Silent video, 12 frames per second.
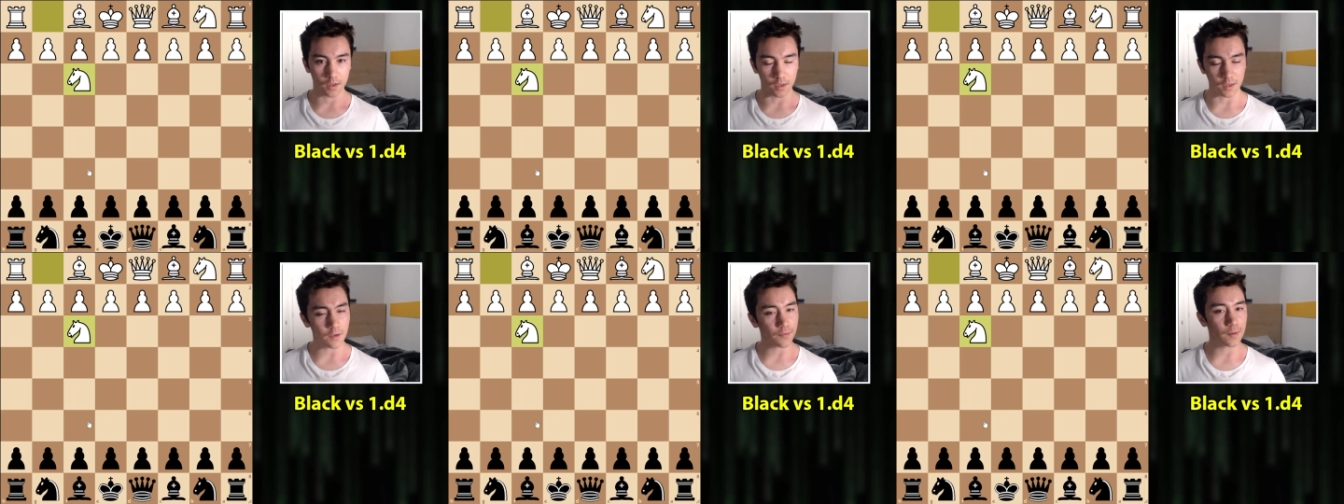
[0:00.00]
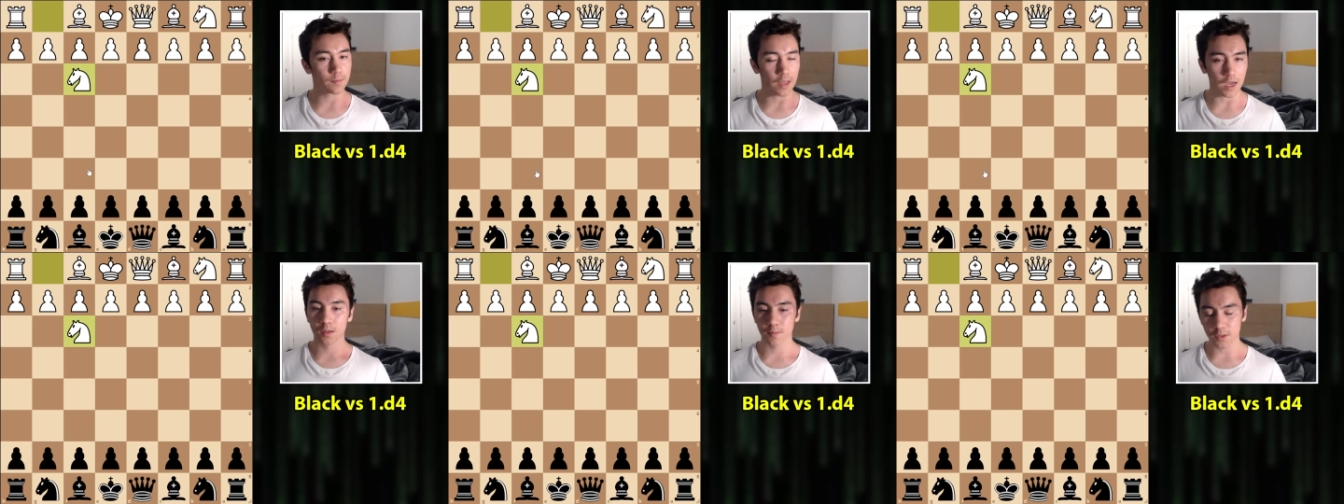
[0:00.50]
in FM
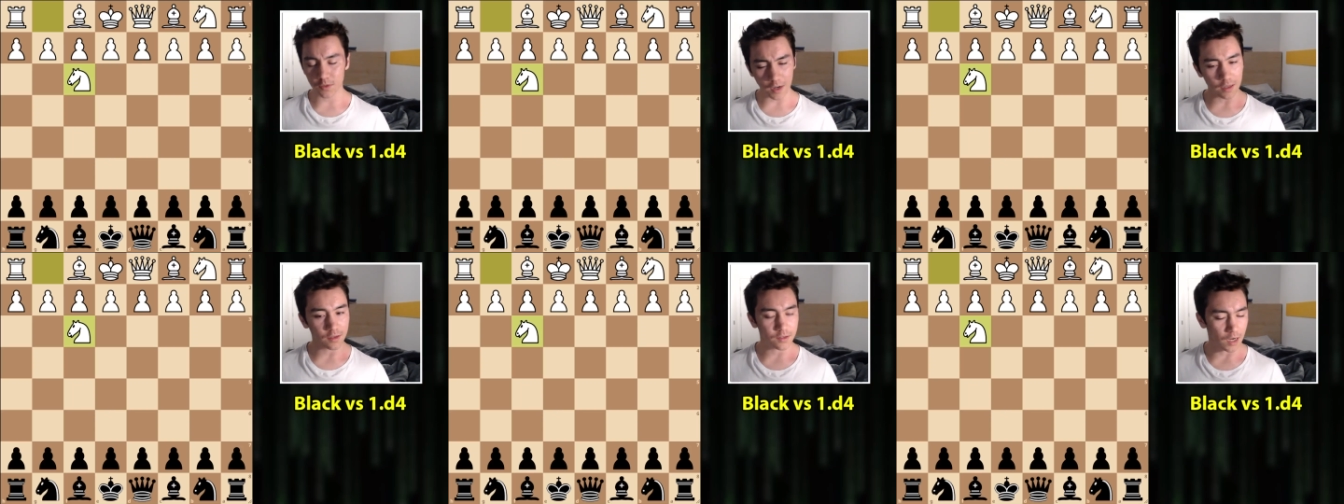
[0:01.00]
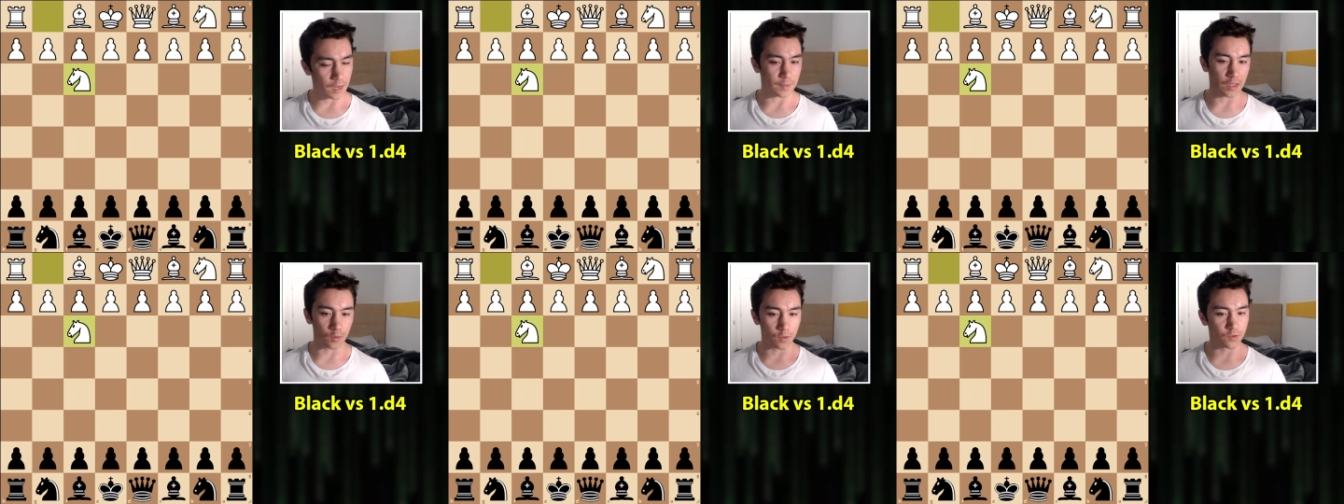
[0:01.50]
now, but around the time
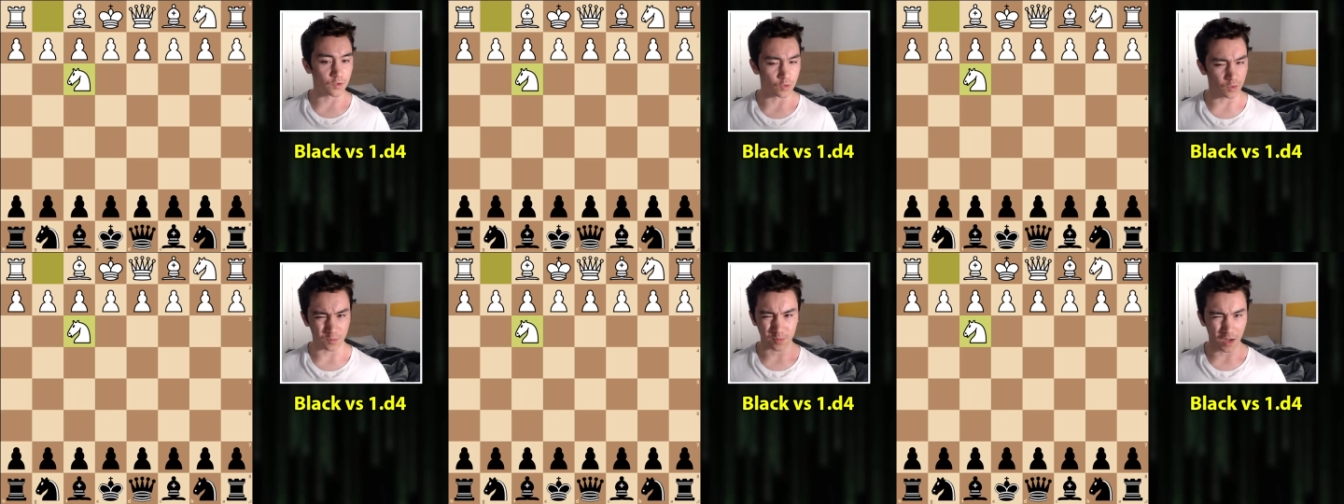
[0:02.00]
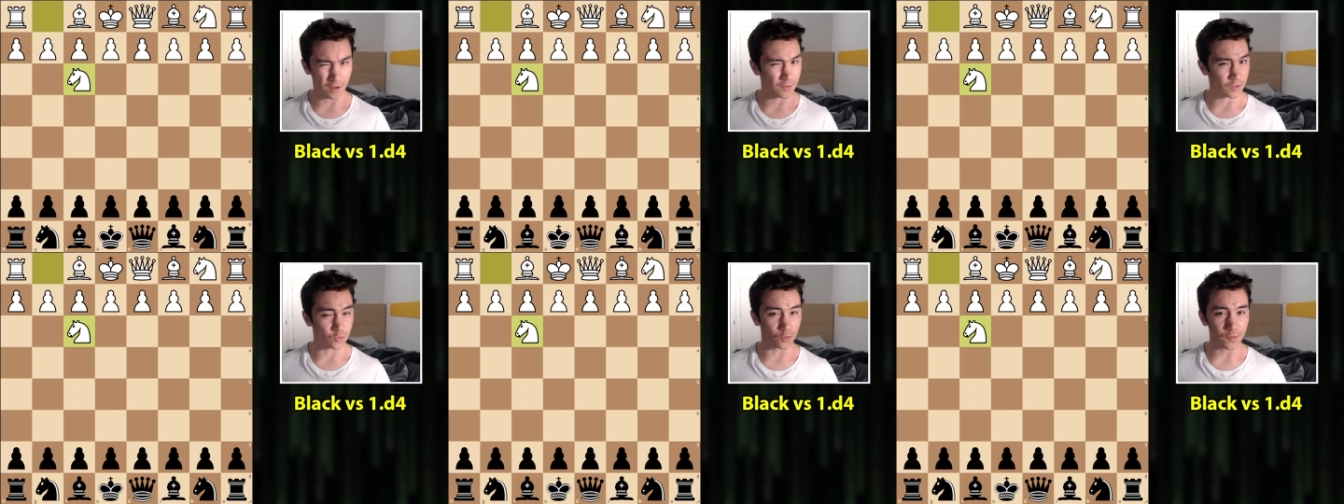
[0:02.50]
he was, you know, I
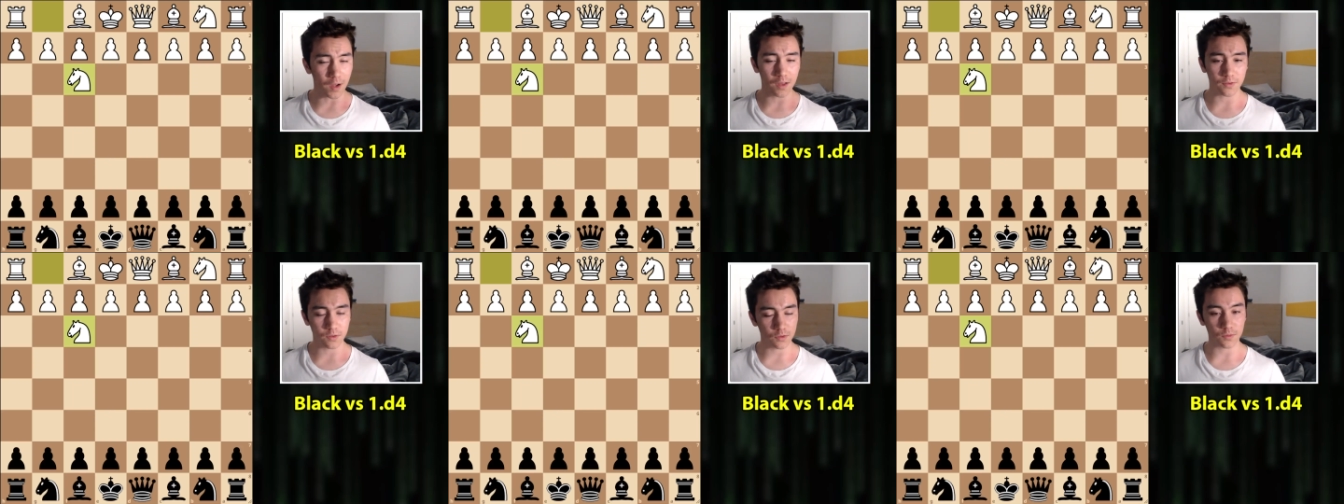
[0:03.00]
think 2000,